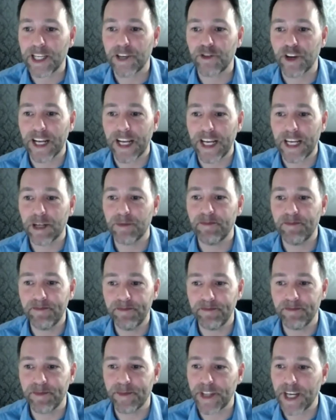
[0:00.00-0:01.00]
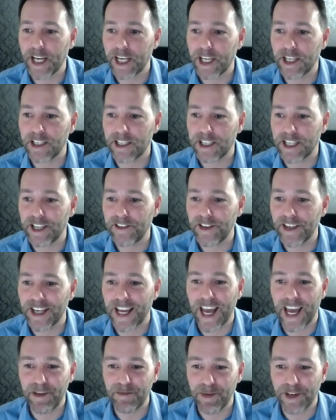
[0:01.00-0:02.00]
Lisa Renee, thank you,
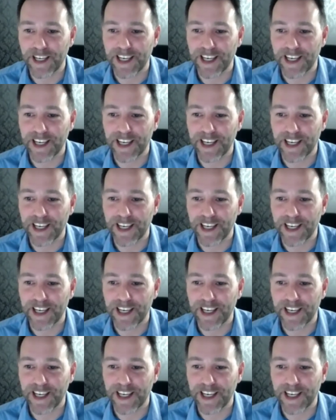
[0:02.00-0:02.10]
Stephen,